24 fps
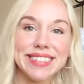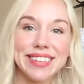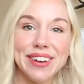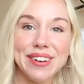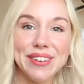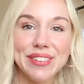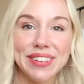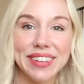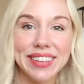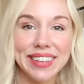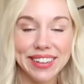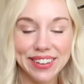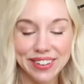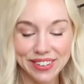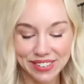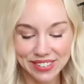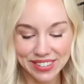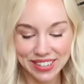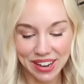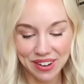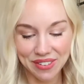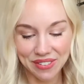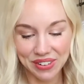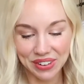so
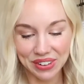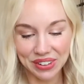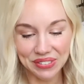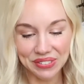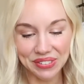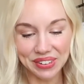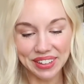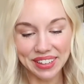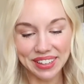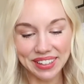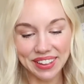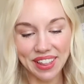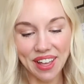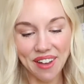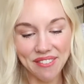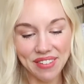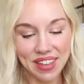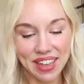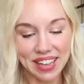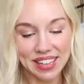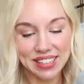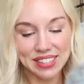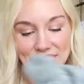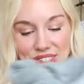cute. I really, really love
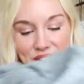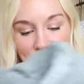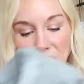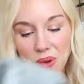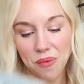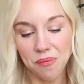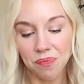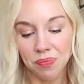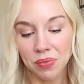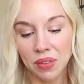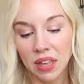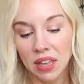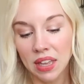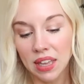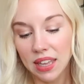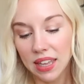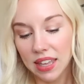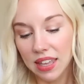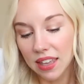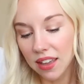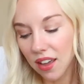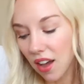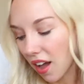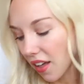it. So
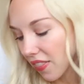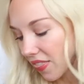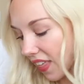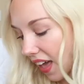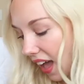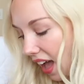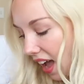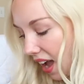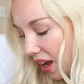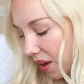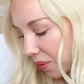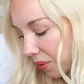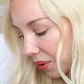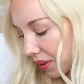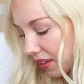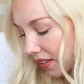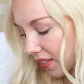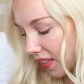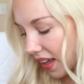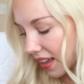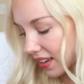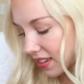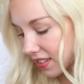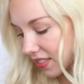he got that. I really
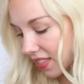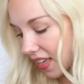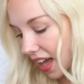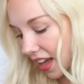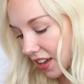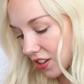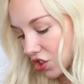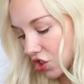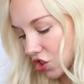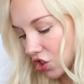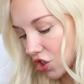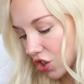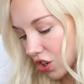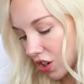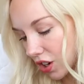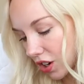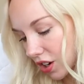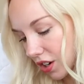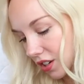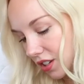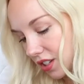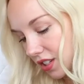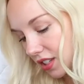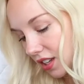liked that
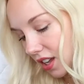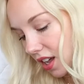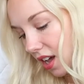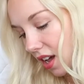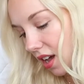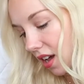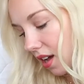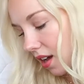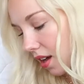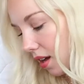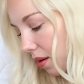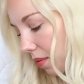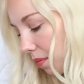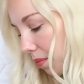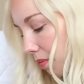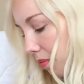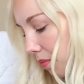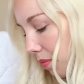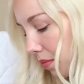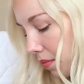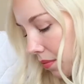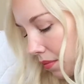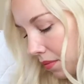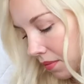shirt. Um,
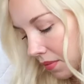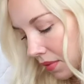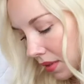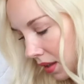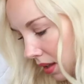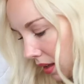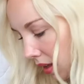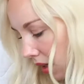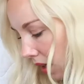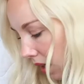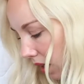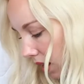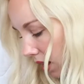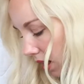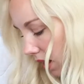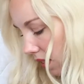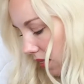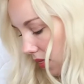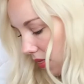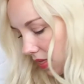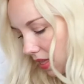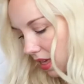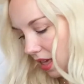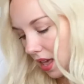
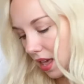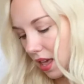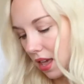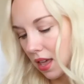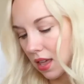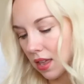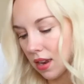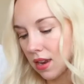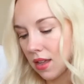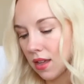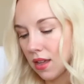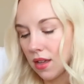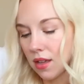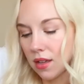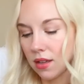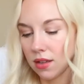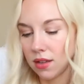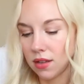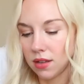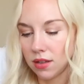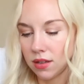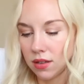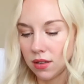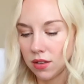and then,
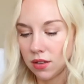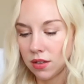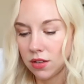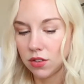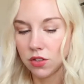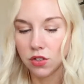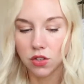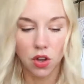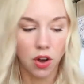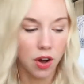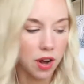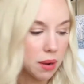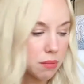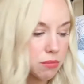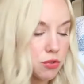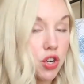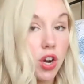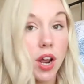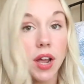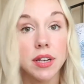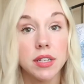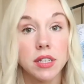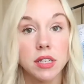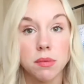sorry, I'm
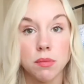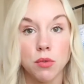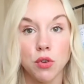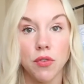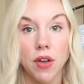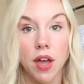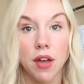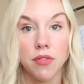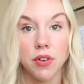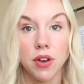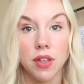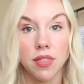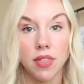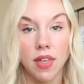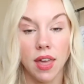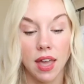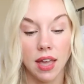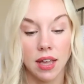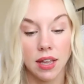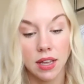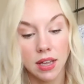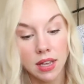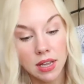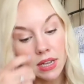trying to move
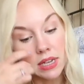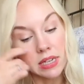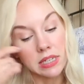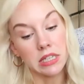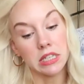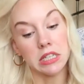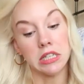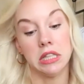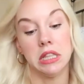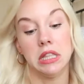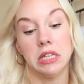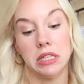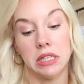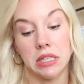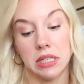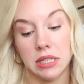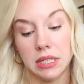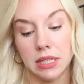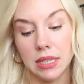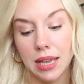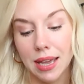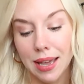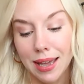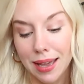everything to the
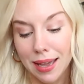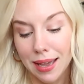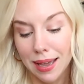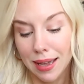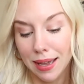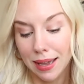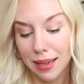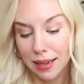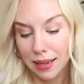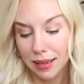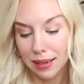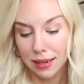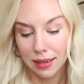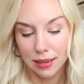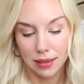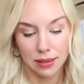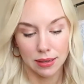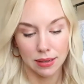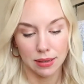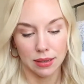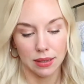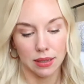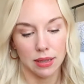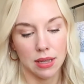side.
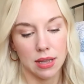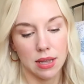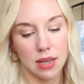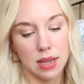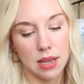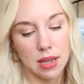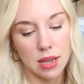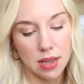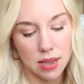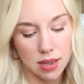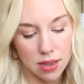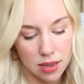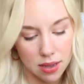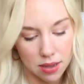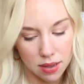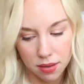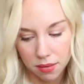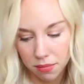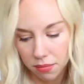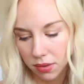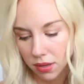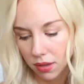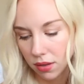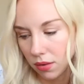
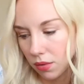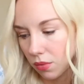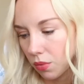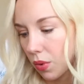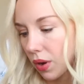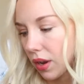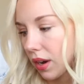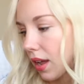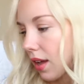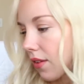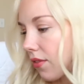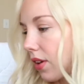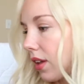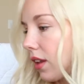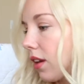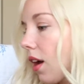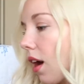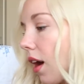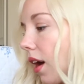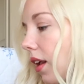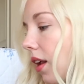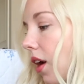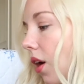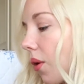Um, what have I
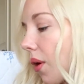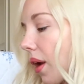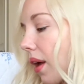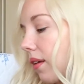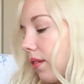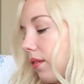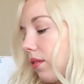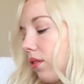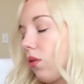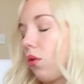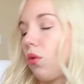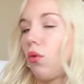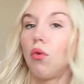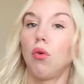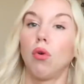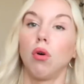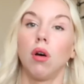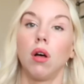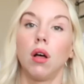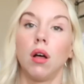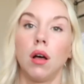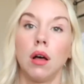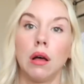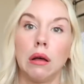not? Okay. Oh,
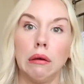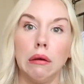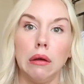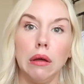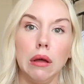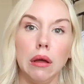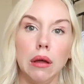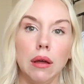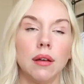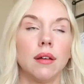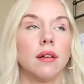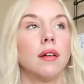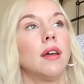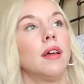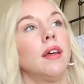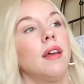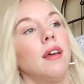oh.